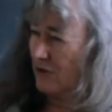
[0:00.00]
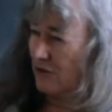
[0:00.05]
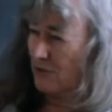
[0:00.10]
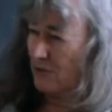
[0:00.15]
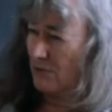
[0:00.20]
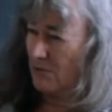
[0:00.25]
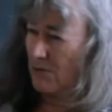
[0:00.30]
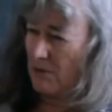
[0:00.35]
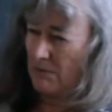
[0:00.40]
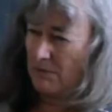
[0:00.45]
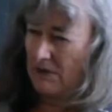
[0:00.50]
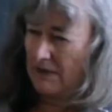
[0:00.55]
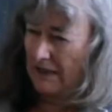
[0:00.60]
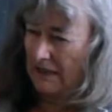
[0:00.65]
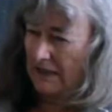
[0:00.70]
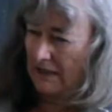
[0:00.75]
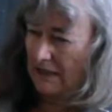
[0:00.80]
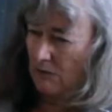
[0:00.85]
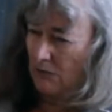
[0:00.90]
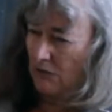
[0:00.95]
you remember
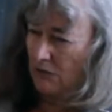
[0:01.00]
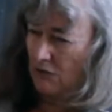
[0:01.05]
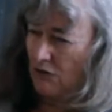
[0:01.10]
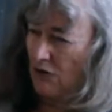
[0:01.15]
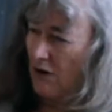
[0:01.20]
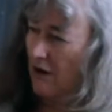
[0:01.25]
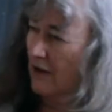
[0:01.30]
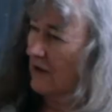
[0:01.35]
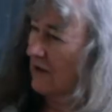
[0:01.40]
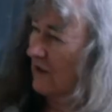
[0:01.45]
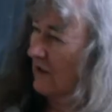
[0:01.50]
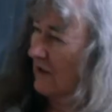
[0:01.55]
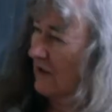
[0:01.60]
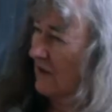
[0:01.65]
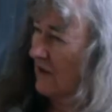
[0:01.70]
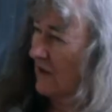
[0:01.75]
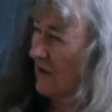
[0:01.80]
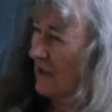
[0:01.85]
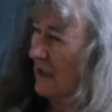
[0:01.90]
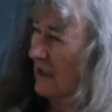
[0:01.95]
that they were trying to
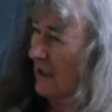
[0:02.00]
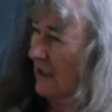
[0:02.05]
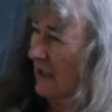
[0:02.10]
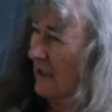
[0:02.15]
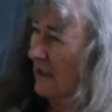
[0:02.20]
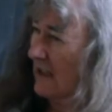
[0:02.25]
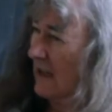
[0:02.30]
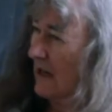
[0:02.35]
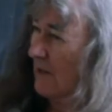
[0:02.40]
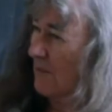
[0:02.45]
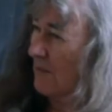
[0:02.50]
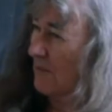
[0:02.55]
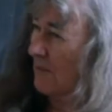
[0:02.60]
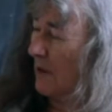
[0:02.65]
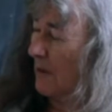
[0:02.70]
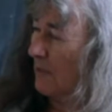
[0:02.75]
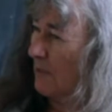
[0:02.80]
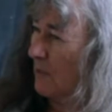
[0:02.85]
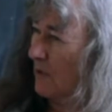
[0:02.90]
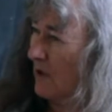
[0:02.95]
seal it up
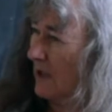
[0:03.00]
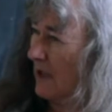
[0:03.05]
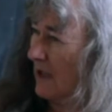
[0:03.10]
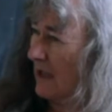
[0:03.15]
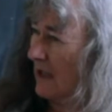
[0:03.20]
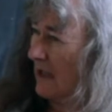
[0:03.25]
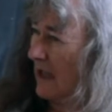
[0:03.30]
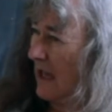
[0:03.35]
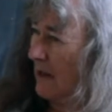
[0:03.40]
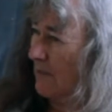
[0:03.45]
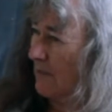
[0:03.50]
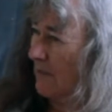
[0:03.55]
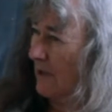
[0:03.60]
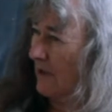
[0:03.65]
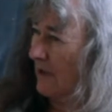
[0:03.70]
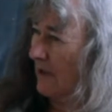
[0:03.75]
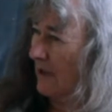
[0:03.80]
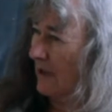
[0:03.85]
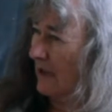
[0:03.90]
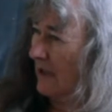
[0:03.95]
by putting a cap
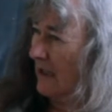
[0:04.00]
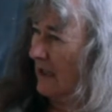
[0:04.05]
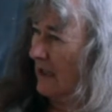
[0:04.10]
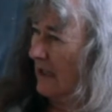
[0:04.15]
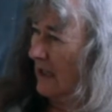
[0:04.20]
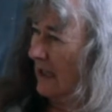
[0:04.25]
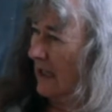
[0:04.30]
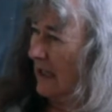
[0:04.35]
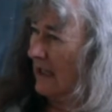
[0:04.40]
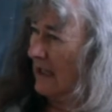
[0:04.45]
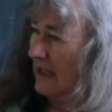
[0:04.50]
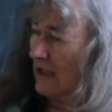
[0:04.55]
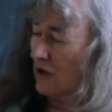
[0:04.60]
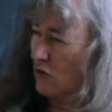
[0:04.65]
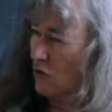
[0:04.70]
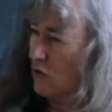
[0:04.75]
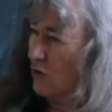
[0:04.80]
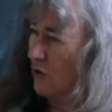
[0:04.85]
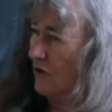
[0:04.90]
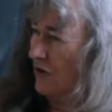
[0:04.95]
on it? Yeah. And
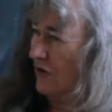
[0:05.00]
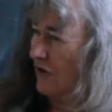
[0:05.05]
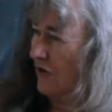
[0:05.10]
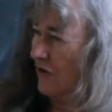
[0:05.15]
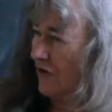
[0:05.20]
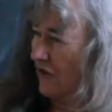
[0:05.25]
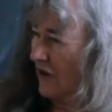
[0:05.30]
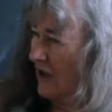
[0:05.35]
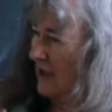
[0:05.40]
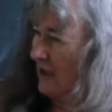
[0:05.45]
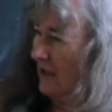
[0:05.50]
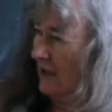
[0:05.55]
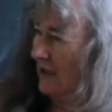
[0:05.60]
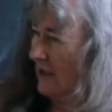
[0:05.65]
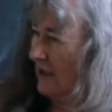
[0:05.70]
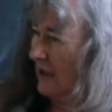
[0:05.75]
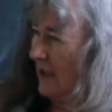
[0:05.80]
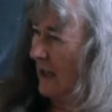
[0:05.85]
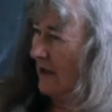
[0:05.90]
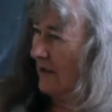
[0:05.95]
it couldn't seal
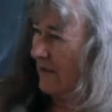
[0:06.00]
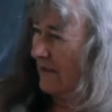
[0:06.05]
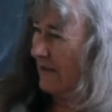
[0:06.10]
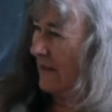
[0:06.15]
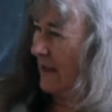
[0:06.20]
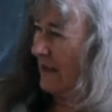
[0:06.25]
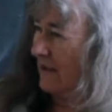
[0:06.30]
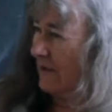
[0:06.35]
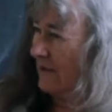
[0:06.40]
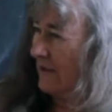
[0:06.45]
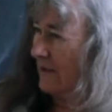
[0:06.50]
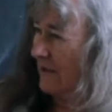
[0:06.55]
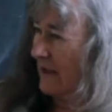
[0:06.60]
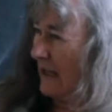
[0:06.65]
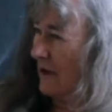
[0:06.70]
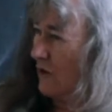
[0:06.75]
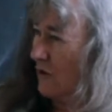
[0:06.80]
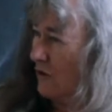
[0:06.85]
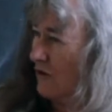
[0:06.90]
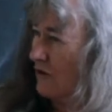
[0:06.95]
and they, they,
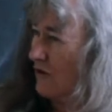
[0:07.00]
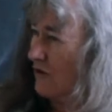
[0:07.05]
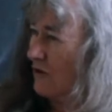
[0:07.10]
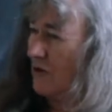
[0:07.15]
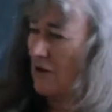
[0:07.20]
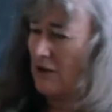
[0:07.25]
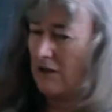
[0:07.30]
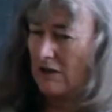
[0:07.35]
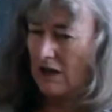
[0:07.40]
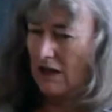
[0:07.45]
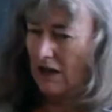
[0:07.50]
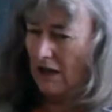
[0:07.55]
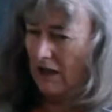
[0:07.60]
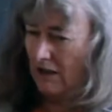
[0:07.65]
they couldn't do it.